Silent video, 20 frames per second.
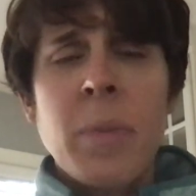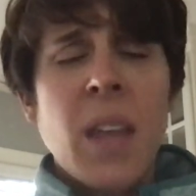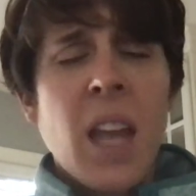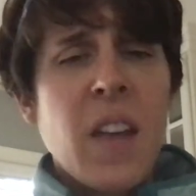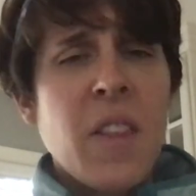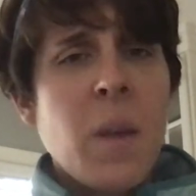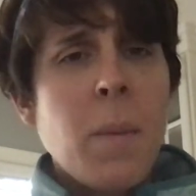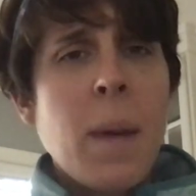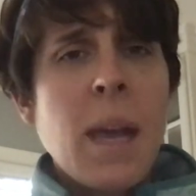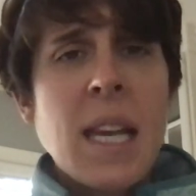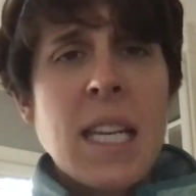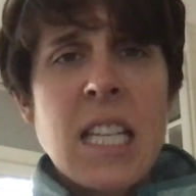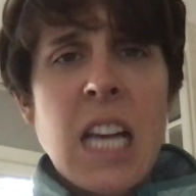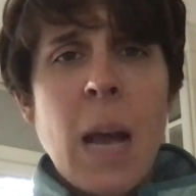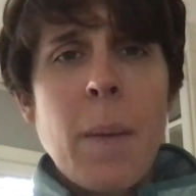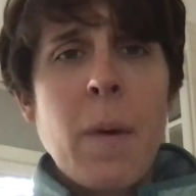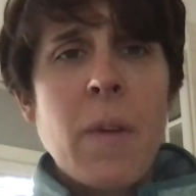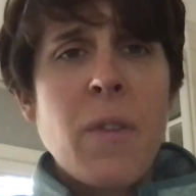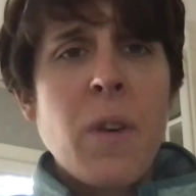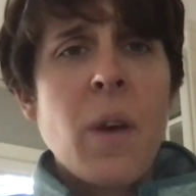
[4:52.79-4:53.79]
In the
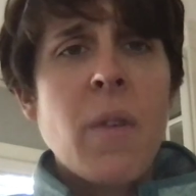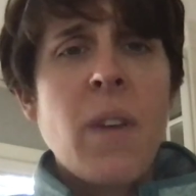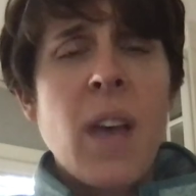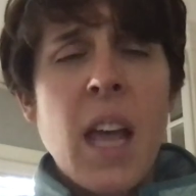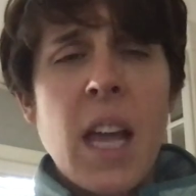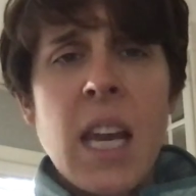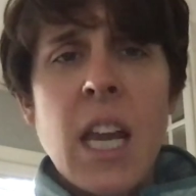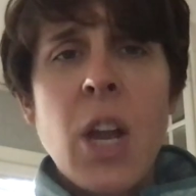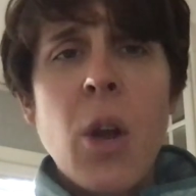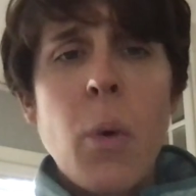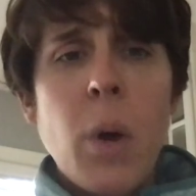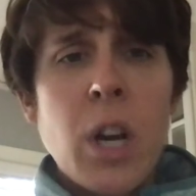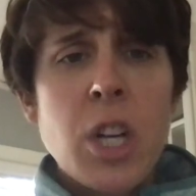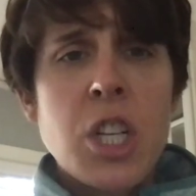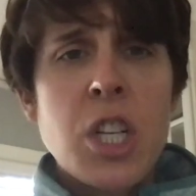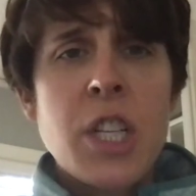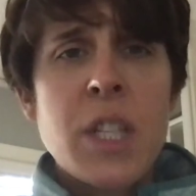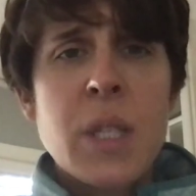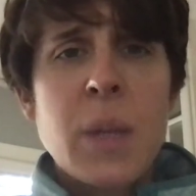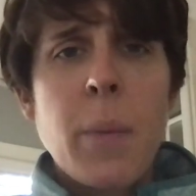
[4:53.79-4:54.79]
meantime, if you have any
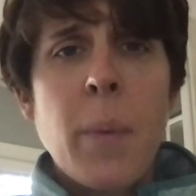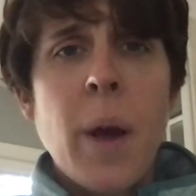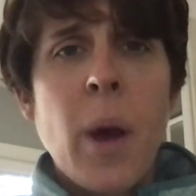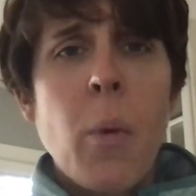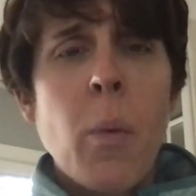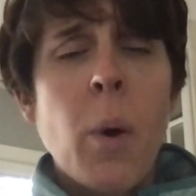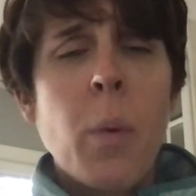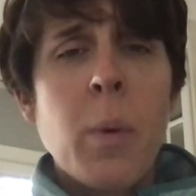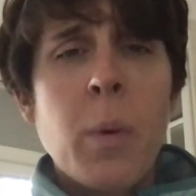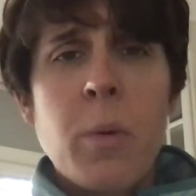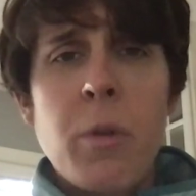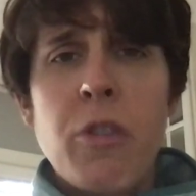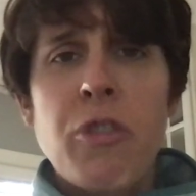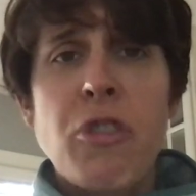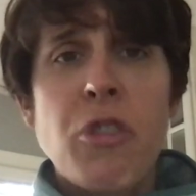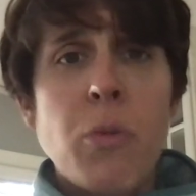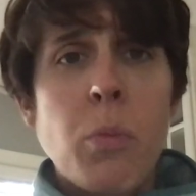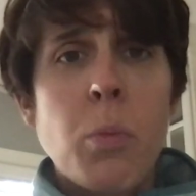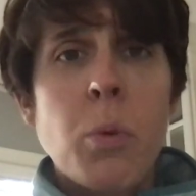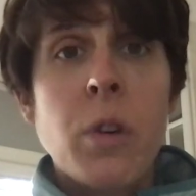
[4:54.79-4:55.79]
questions about what we
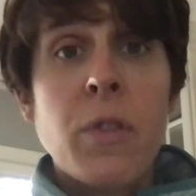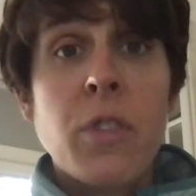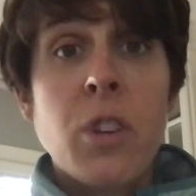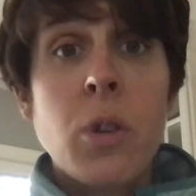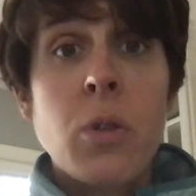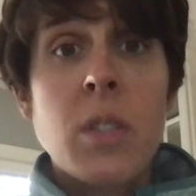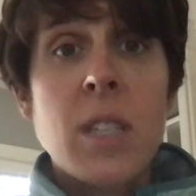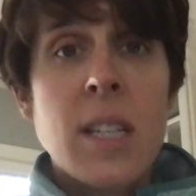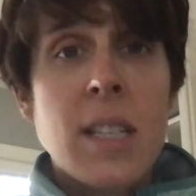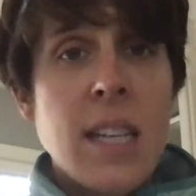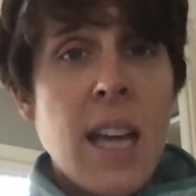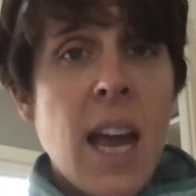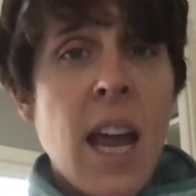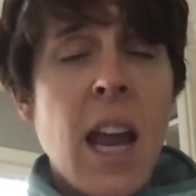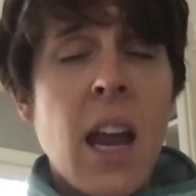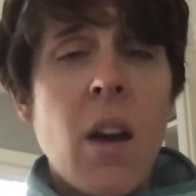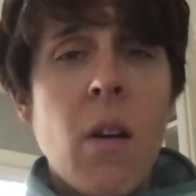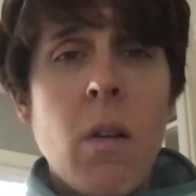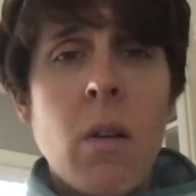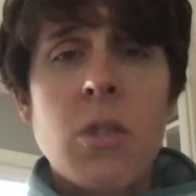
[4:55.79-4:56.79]
reviewed
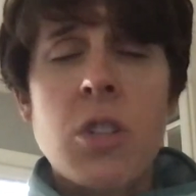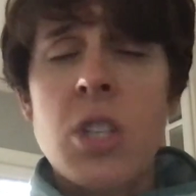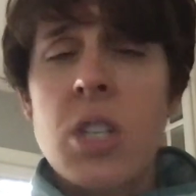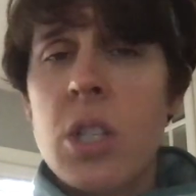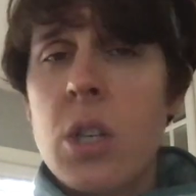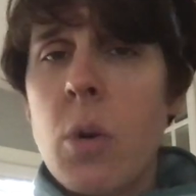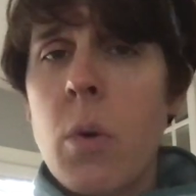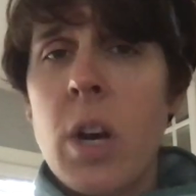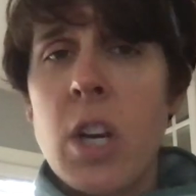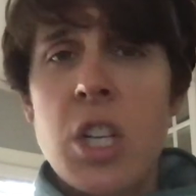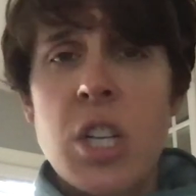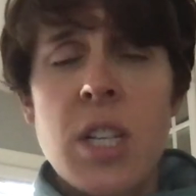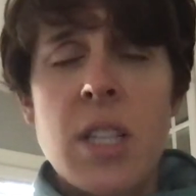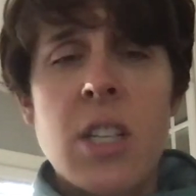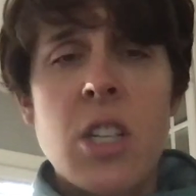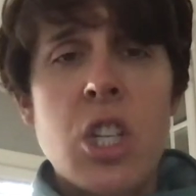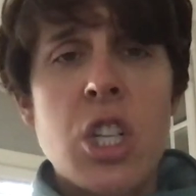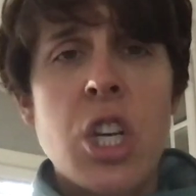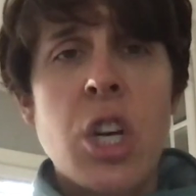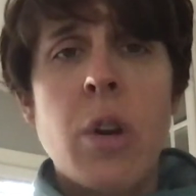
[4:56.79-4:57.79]
today or just questions
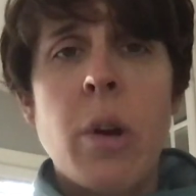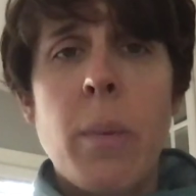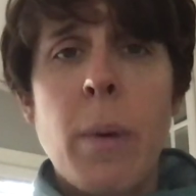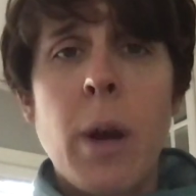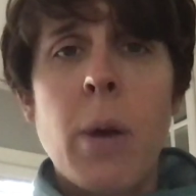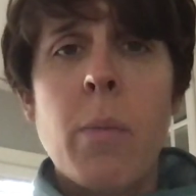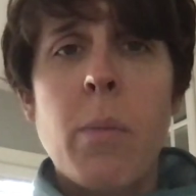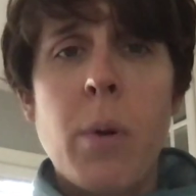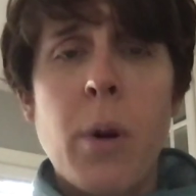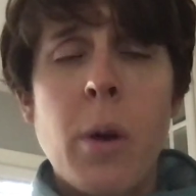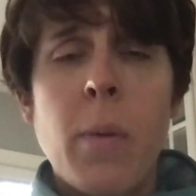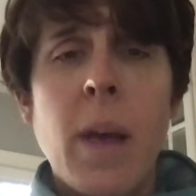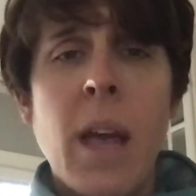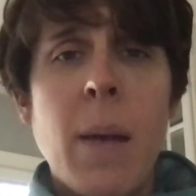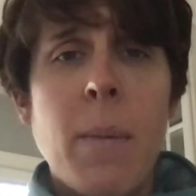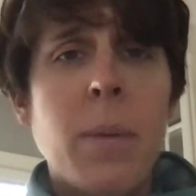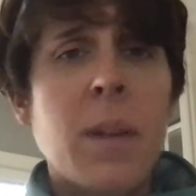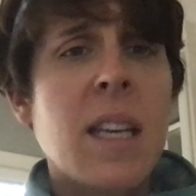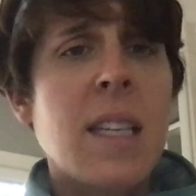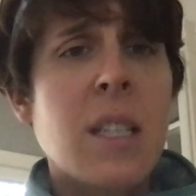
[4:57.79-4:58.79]
in general about
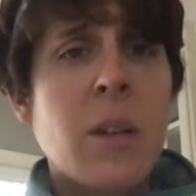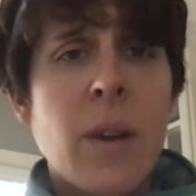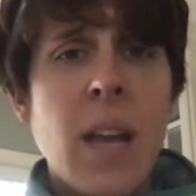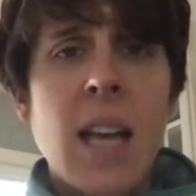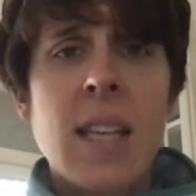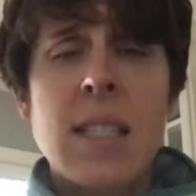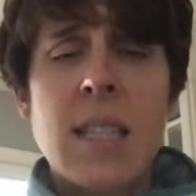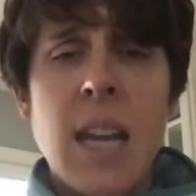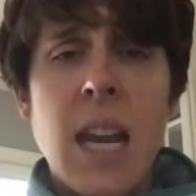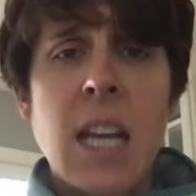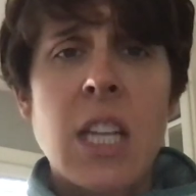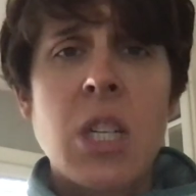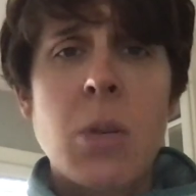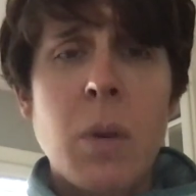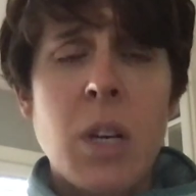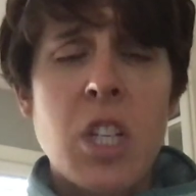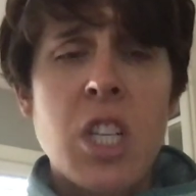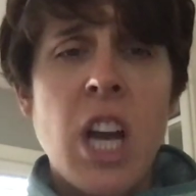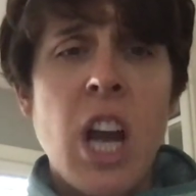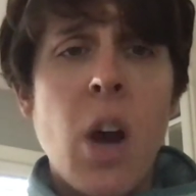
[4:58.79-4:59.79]
probate, please don't hesitate to
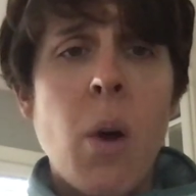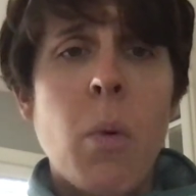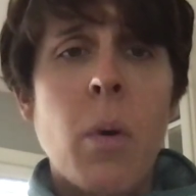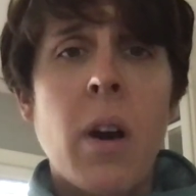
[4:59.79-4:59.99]
reach out.